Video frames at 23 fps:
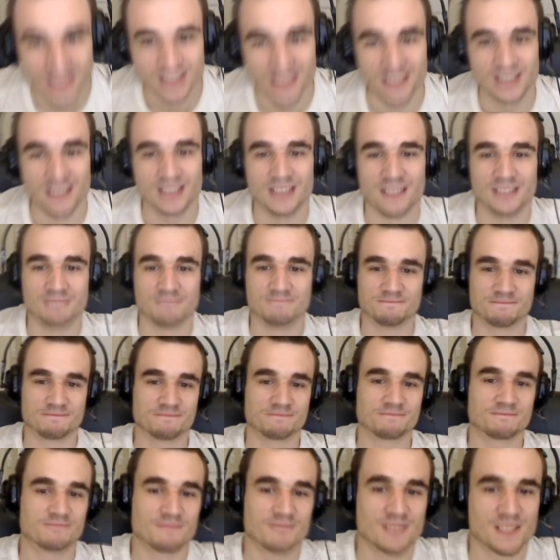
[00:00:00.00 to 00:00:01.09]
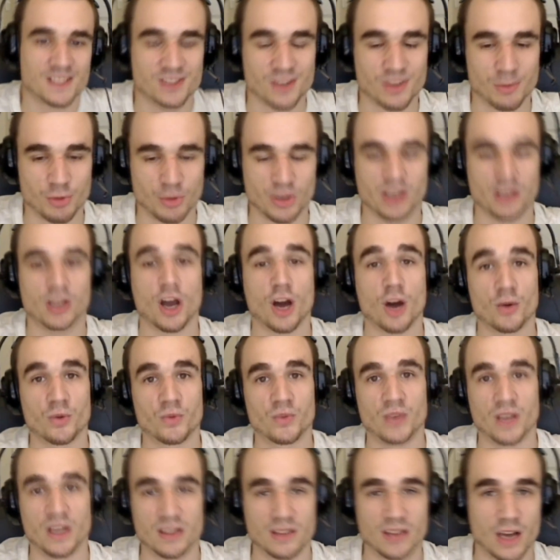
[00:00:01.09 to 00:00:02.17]
So I'm really
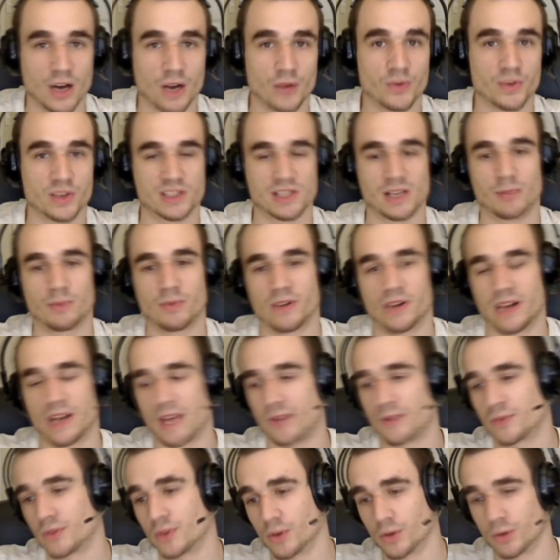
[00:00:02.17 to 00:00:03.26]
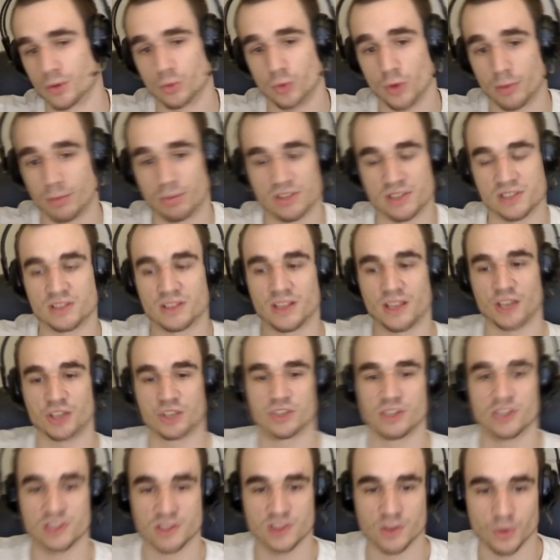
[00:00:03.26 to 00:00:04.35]
confident now, for example, when I have to do a presentation
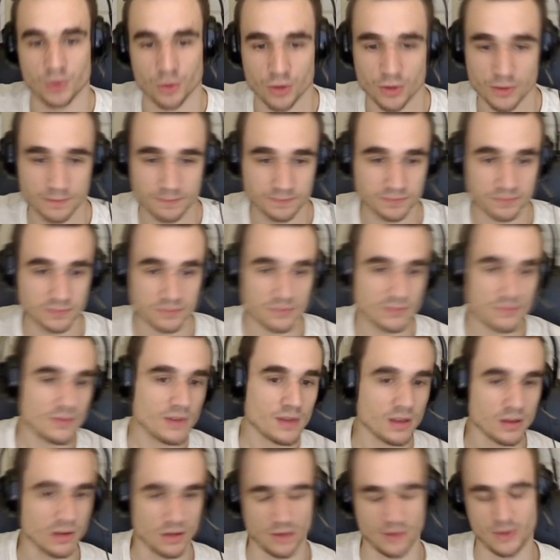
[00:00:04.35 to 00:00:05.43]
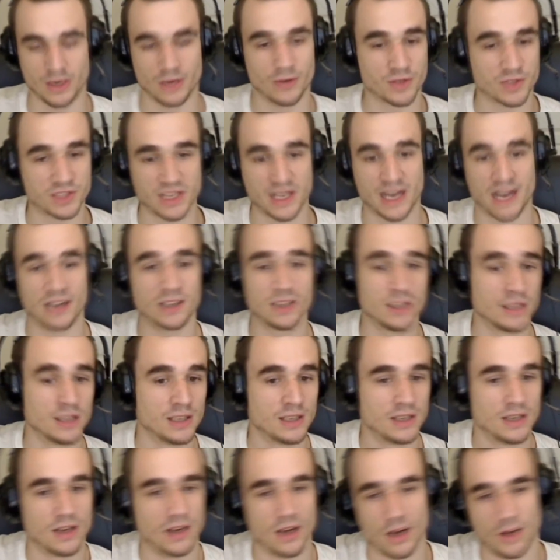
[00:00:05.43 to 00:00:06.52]
in school. And when I was young,
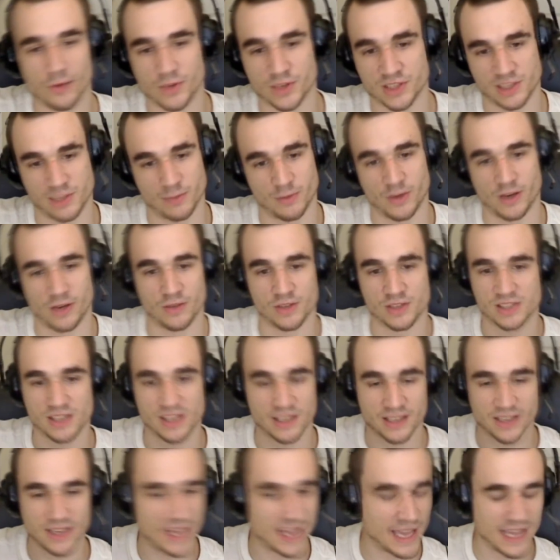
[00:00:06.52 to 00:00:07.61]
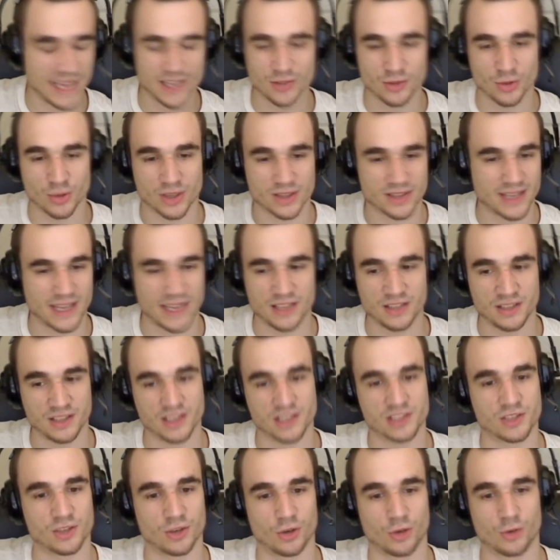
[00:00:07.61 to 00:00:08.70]
for example, when I was like 8 or 10
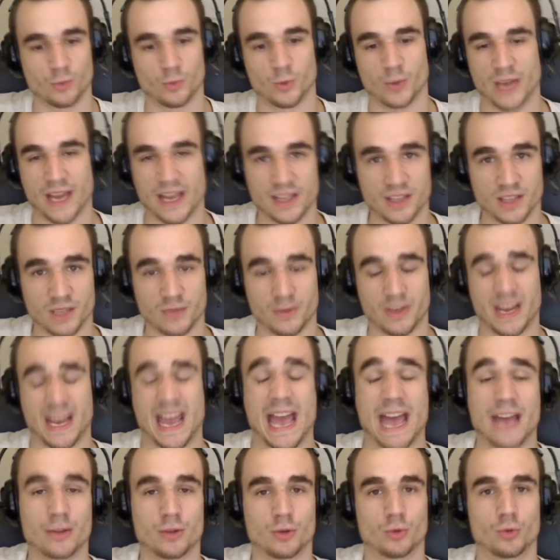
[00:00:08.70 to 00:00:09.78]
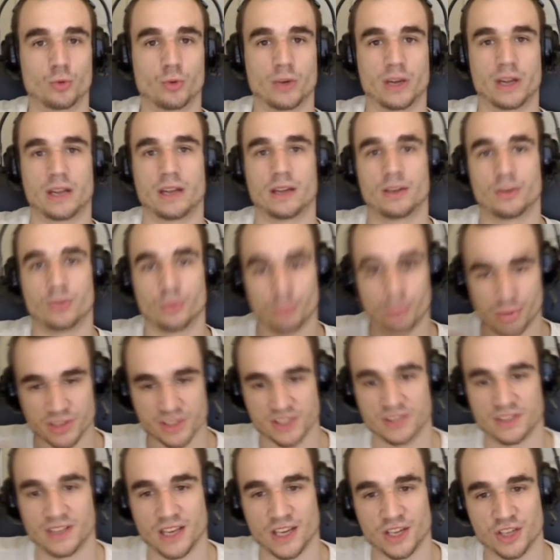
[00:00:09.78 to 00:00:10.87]
years old, what I did when I had to do a
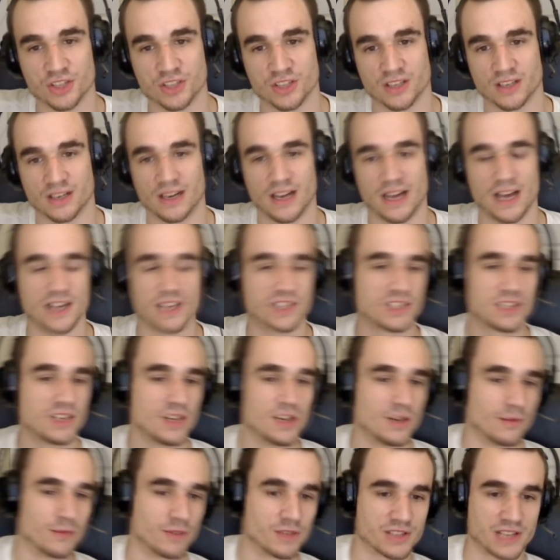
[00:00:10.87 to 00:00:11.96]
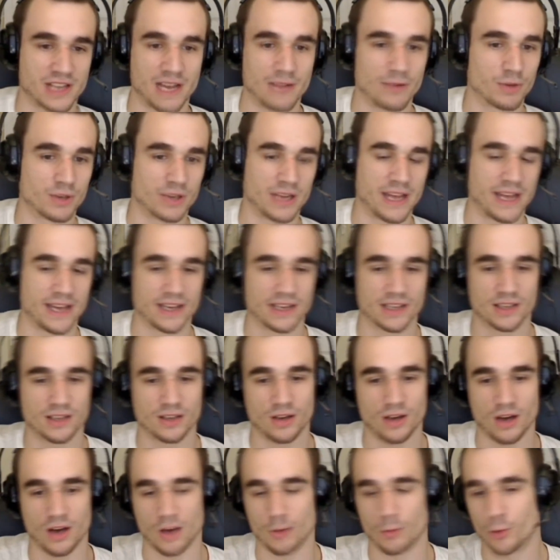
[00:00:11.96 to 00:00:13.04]
presentation in class was I would like
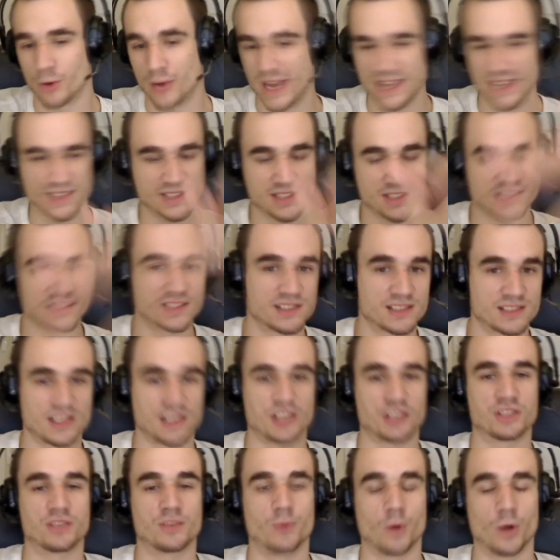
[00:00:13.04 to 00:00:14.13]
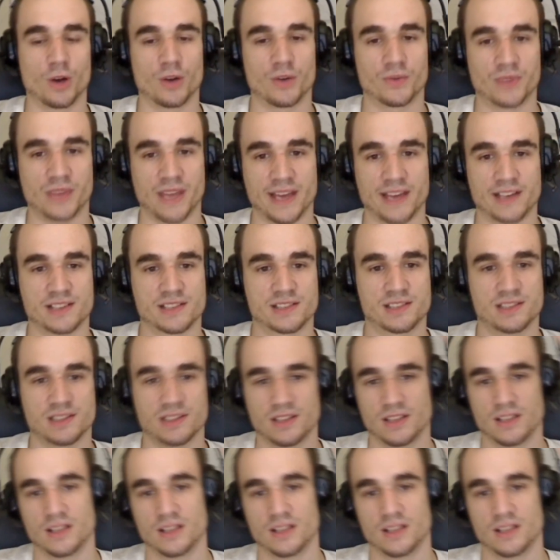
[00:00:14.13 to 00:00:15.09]
write such a wall of text,